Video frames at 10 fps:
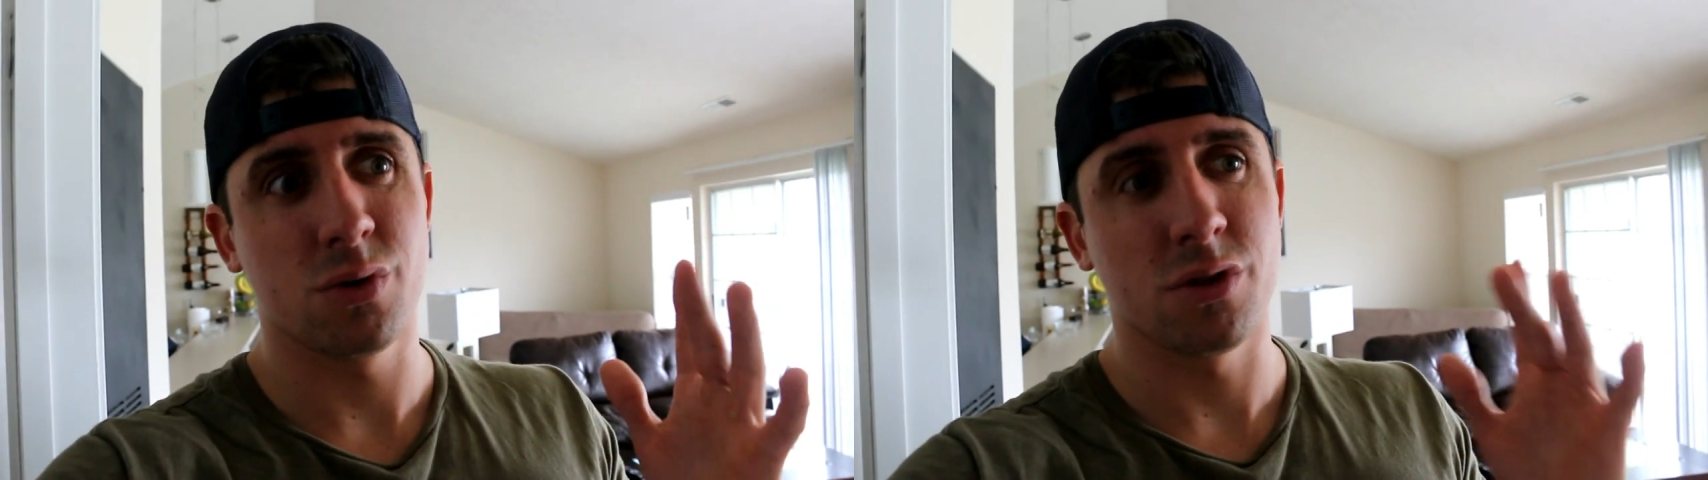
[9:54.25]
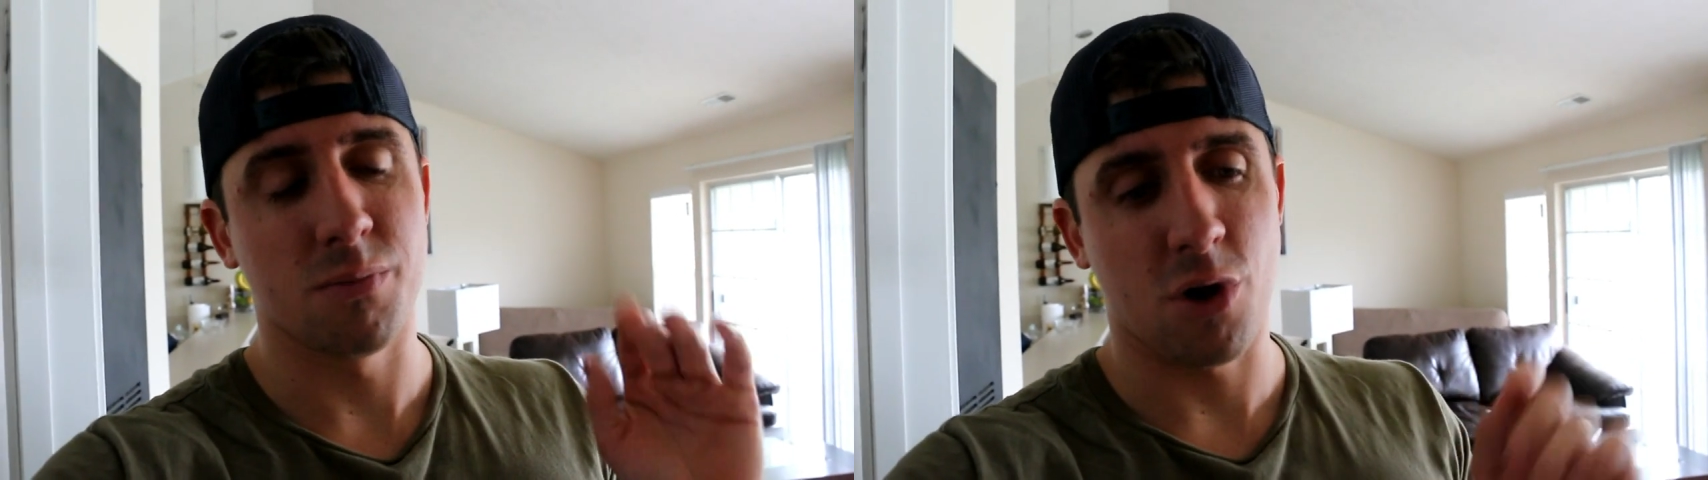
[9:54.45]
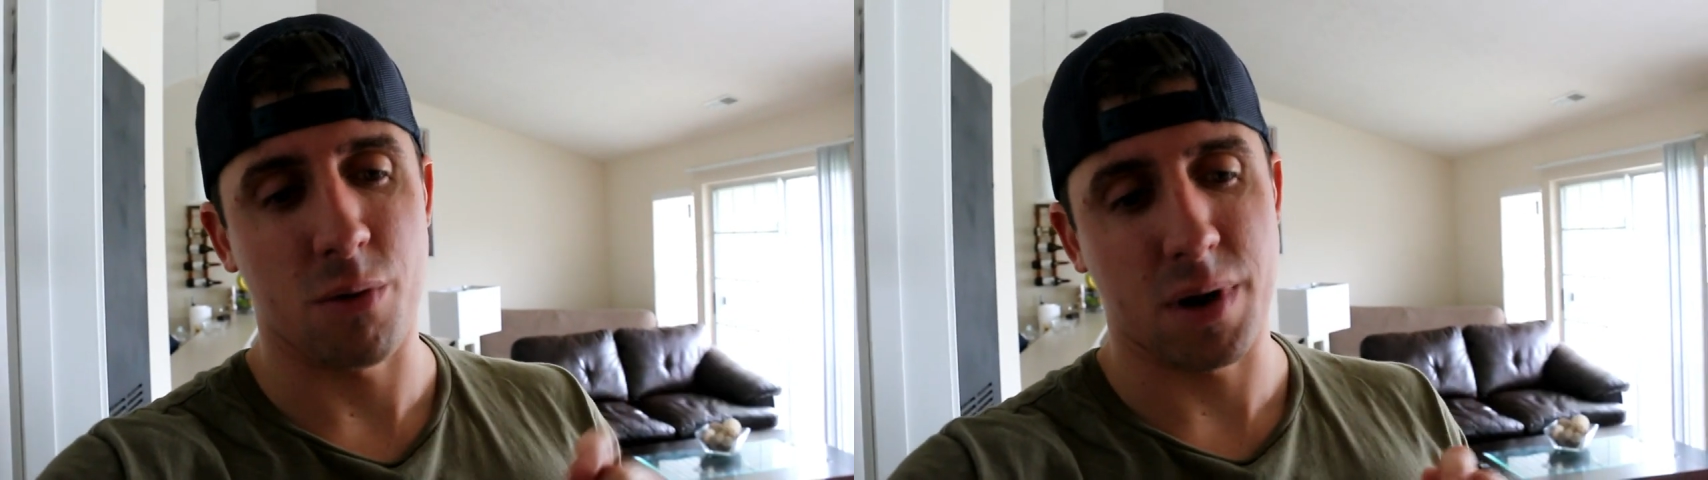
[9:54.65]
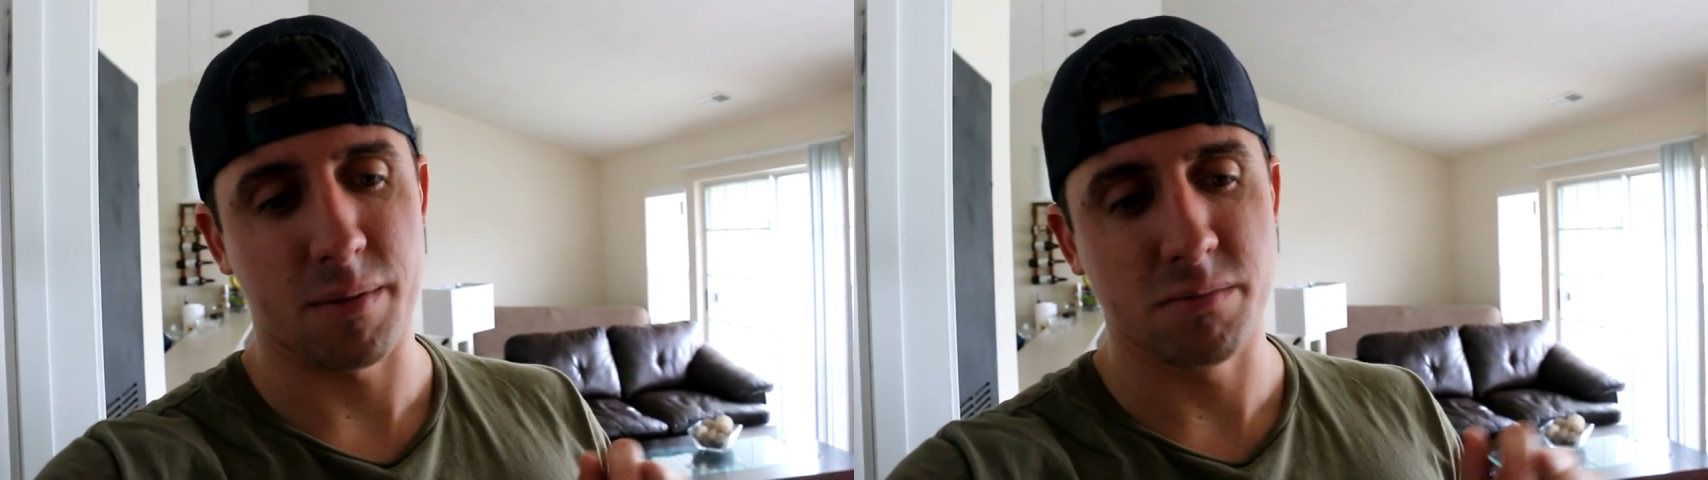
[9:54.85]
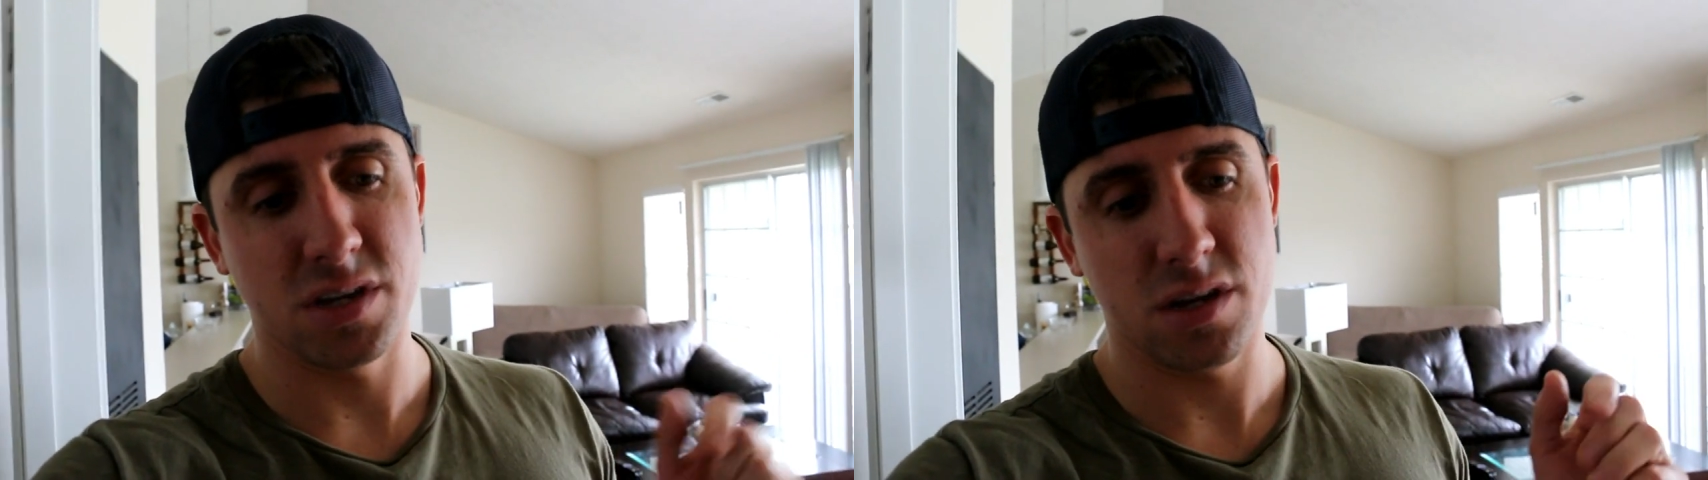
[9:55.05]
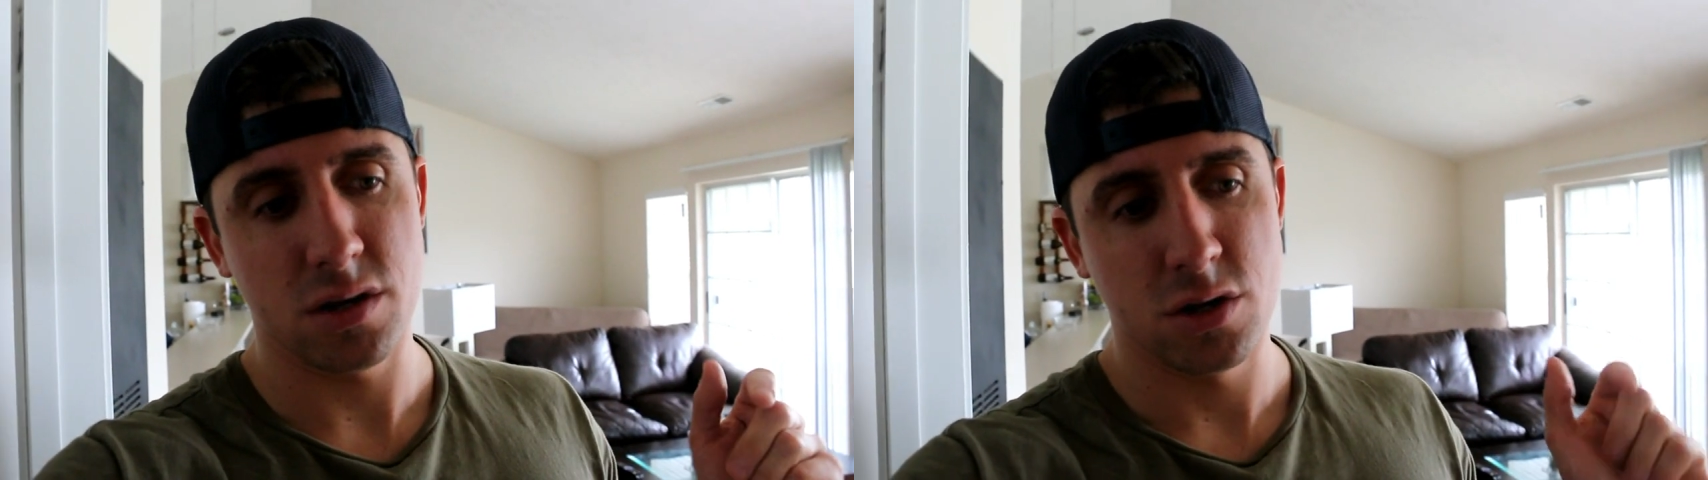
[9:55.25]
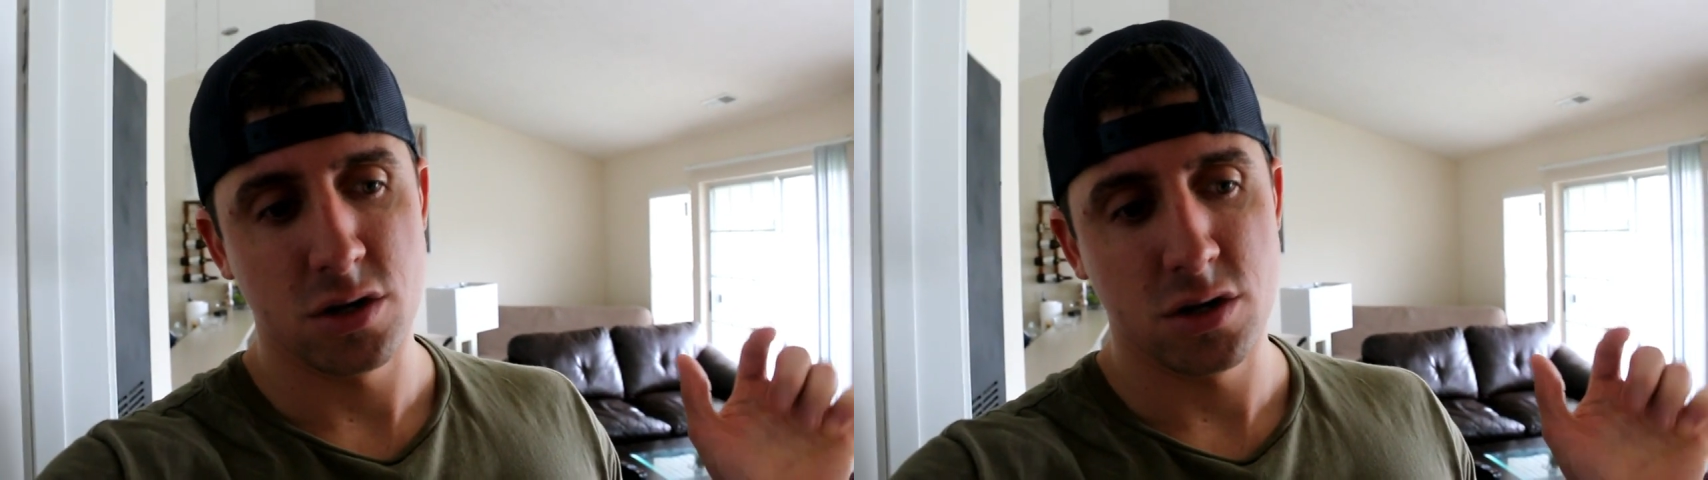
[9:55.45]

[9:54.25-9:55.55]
the mall probably